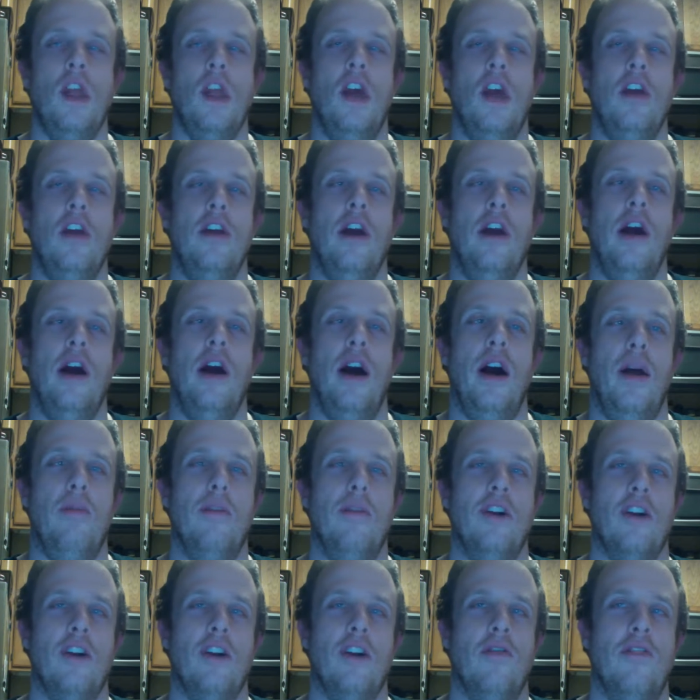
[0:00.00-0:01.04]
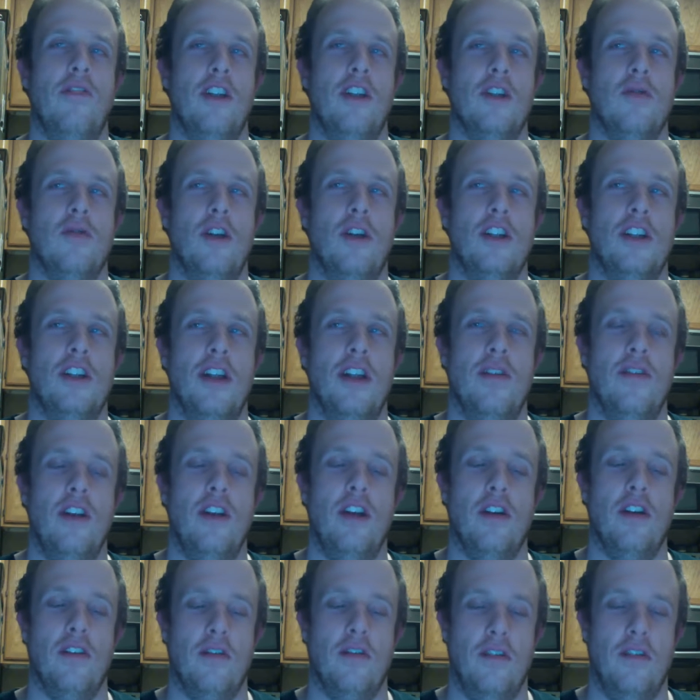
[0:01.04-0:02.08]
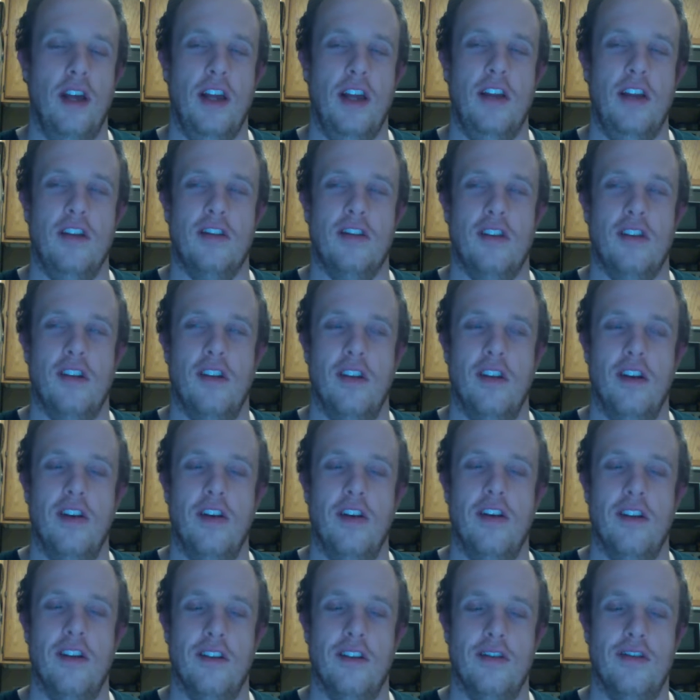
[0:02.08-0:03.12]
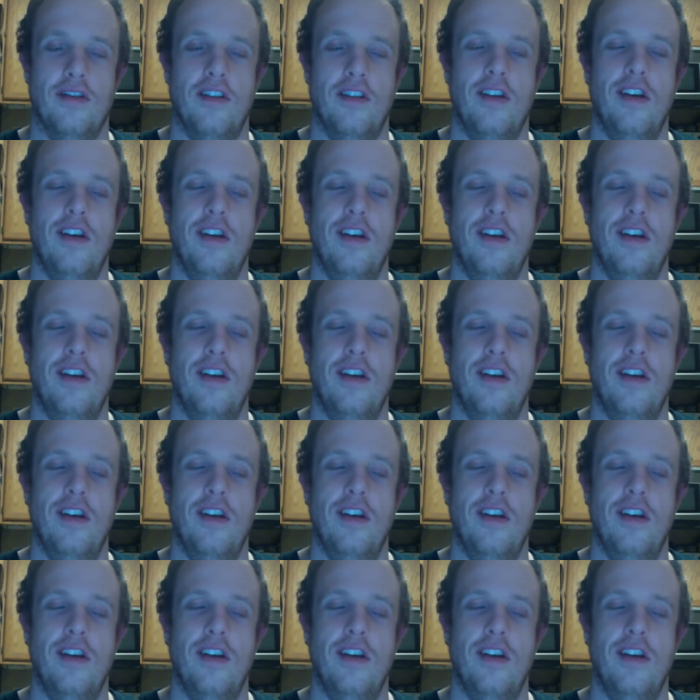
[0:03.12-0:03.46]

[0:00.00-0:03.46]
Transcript: yeah, I'm gonna go finish watching that video. That is hilarious.